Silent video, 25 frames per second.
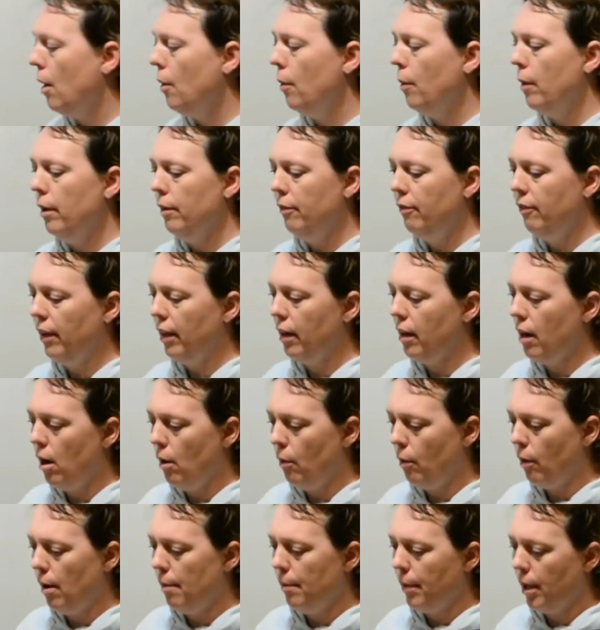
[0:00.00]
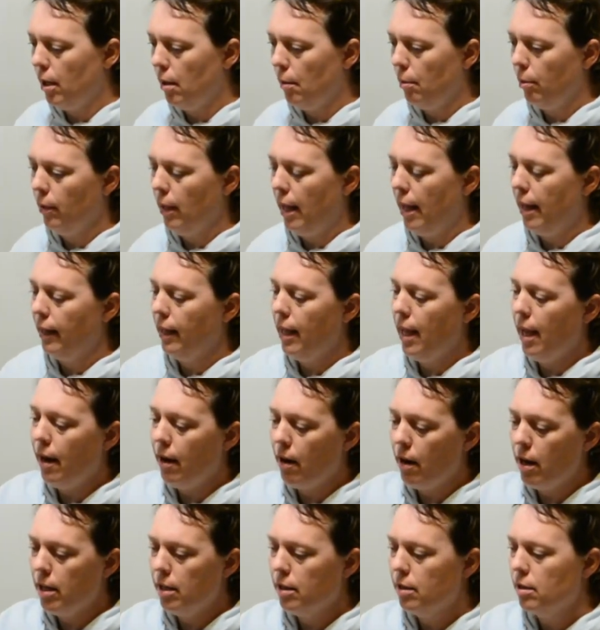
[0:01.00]
want to figure out where I'm going to plant
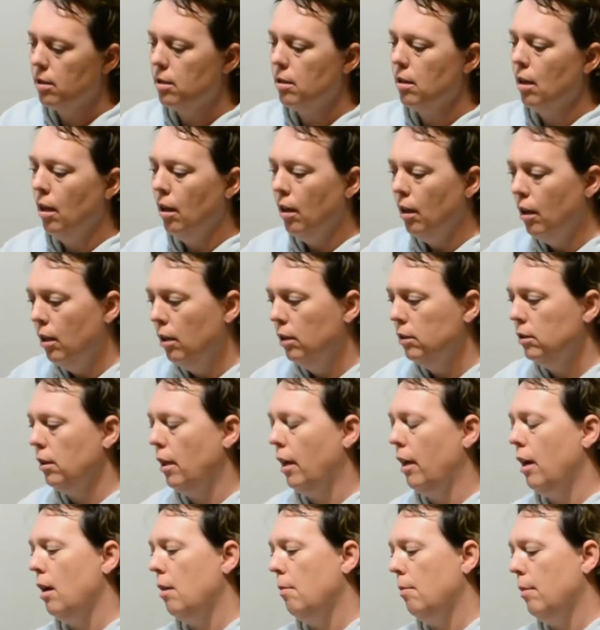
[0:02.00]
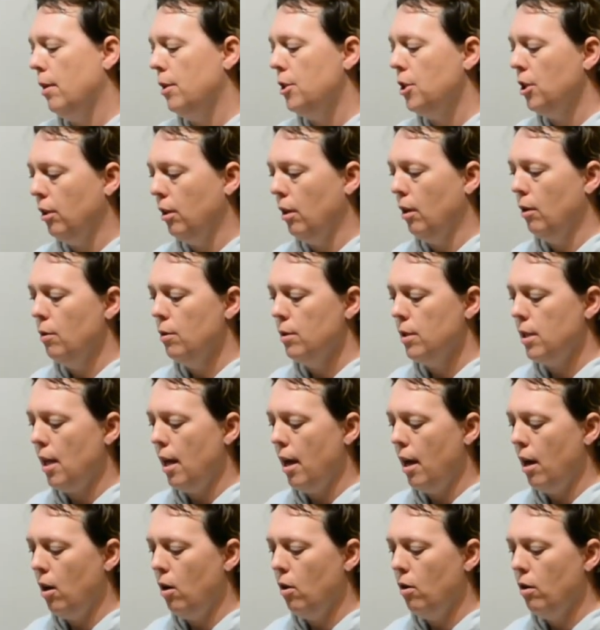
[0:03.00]
carrots, so I got a bunch of those
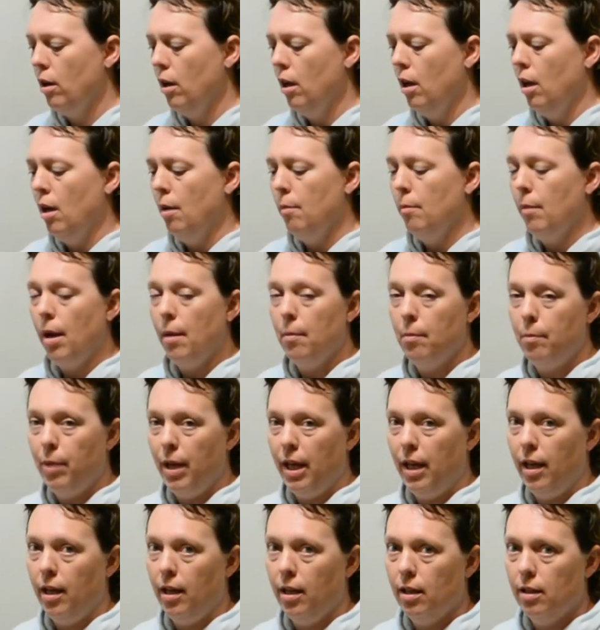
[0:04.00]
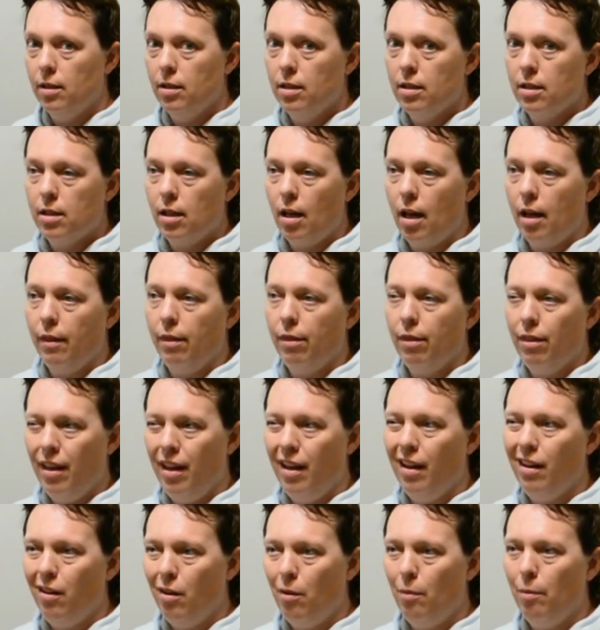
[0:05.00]
out. My beans, I
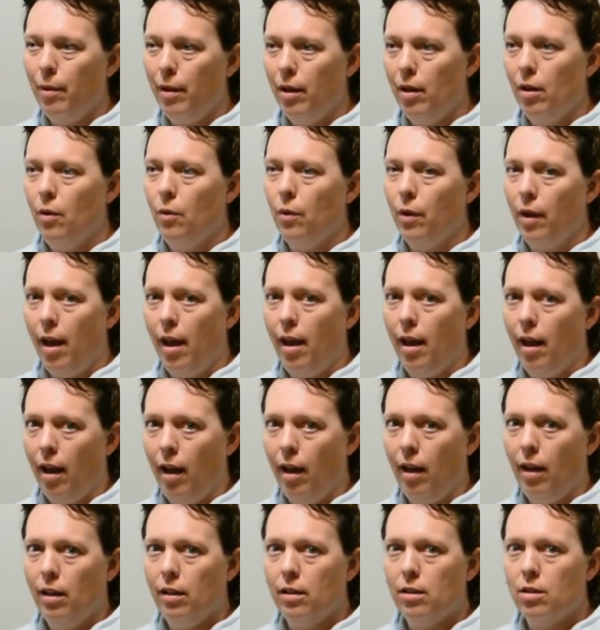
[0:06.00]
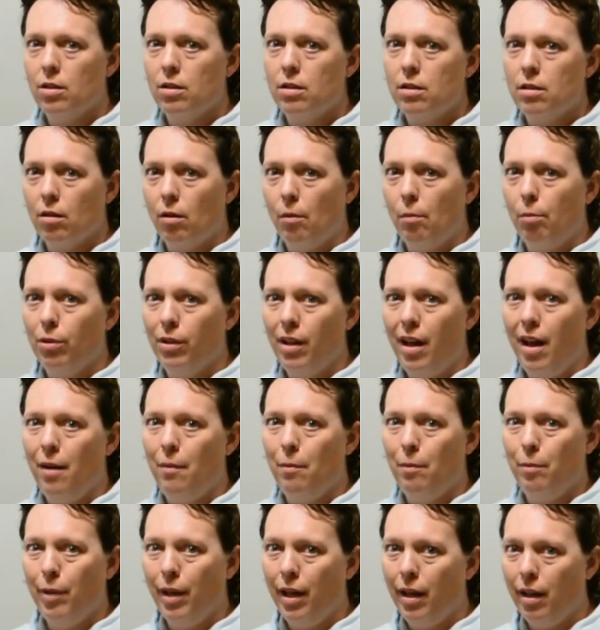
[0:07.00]
think I'll be okay to still
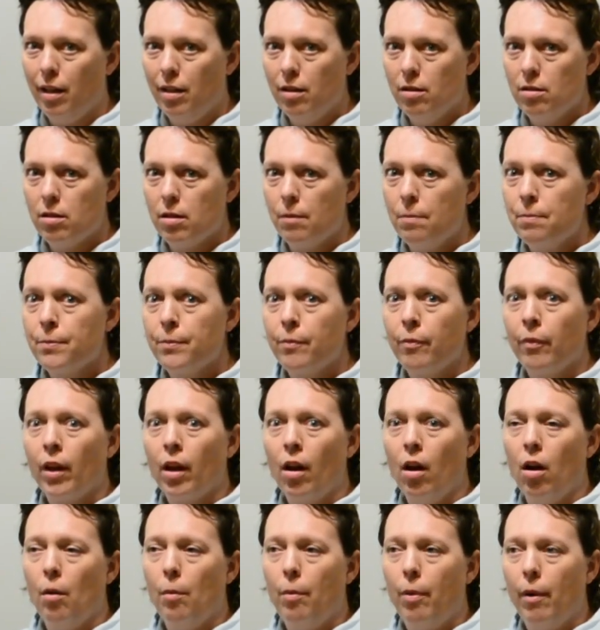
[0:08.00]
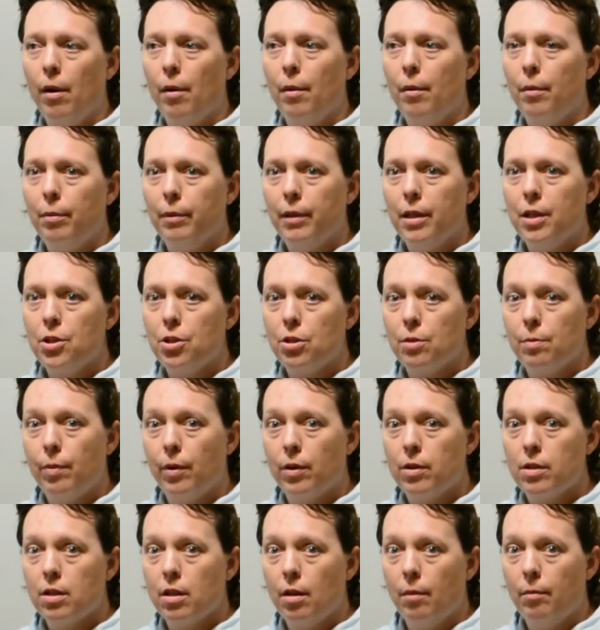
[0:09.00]
plant beans. I'll probably just
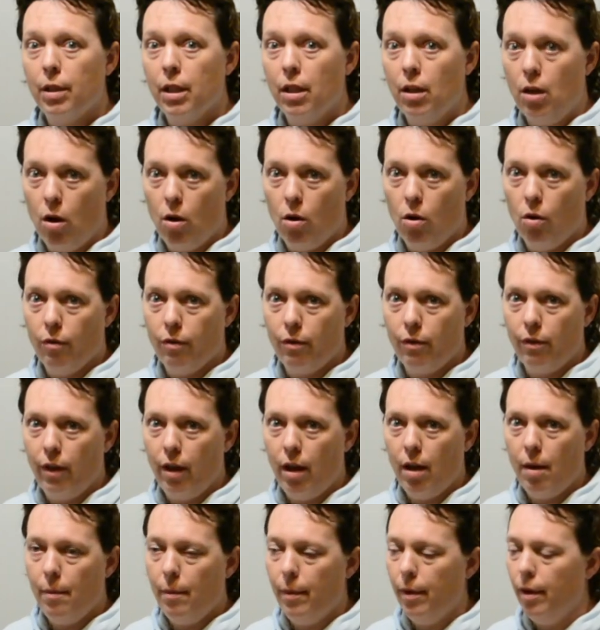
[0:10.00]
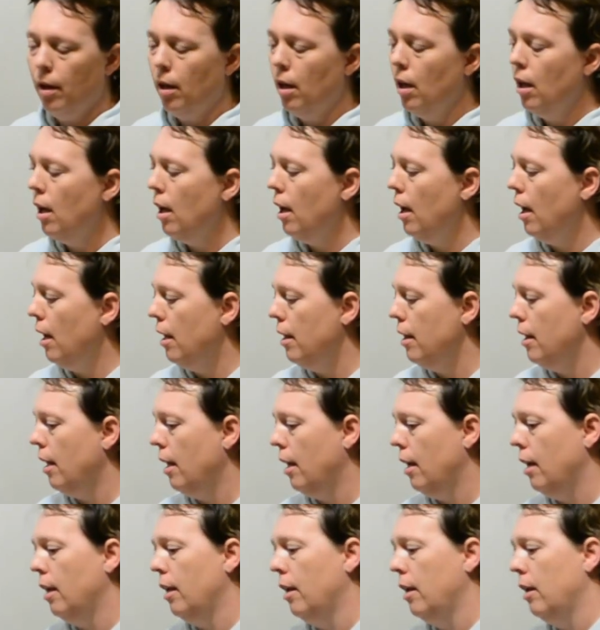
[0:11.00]
put something over them, and
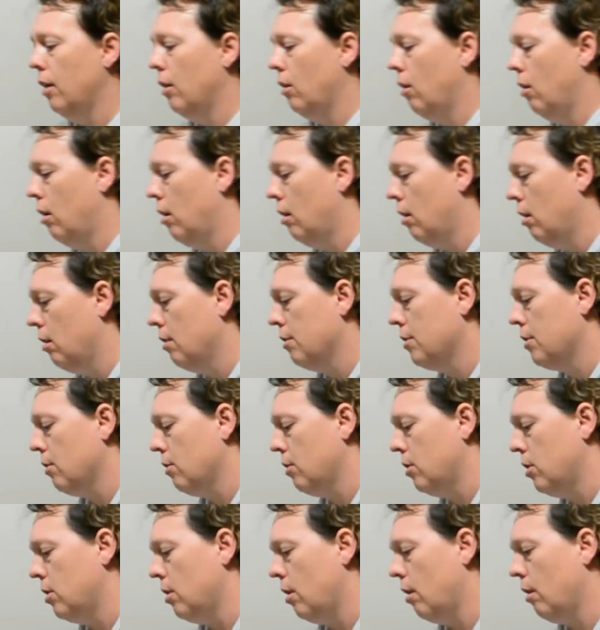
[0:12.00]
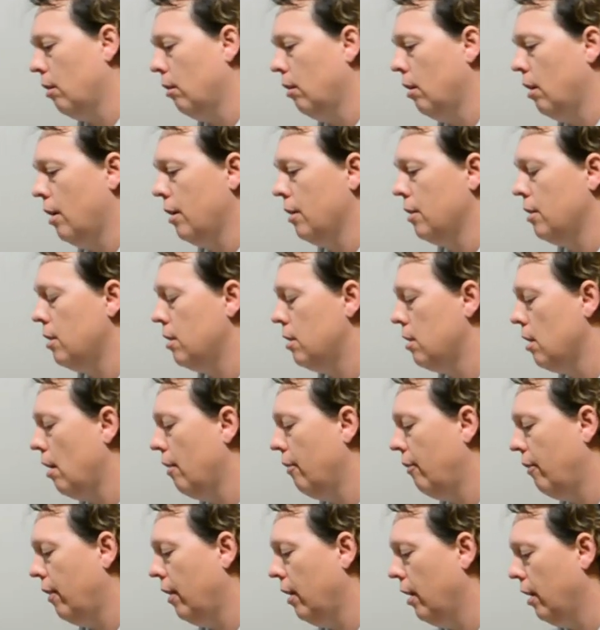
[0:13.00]
then I'll also start a lot of
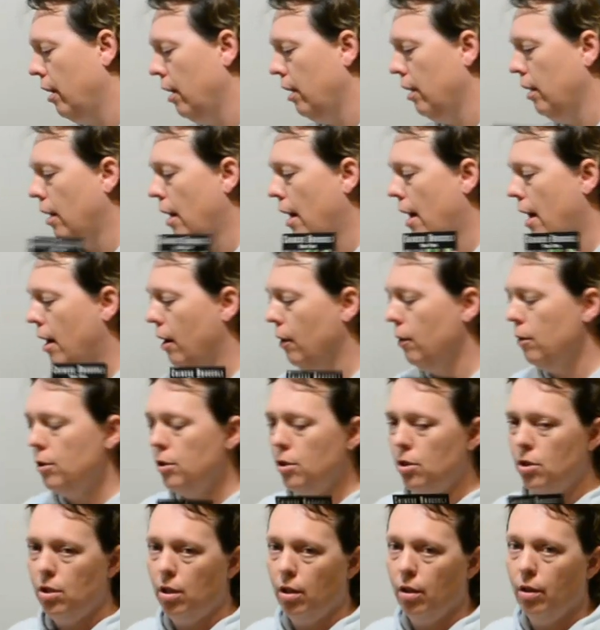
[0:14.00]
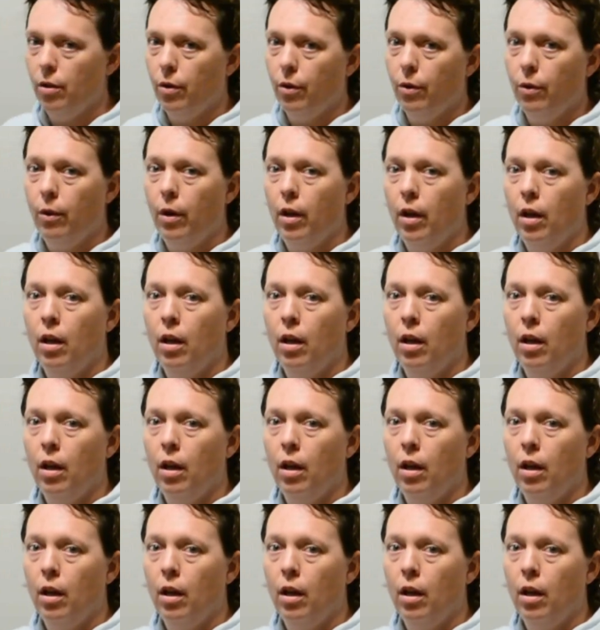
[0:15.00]
stuff in the house too.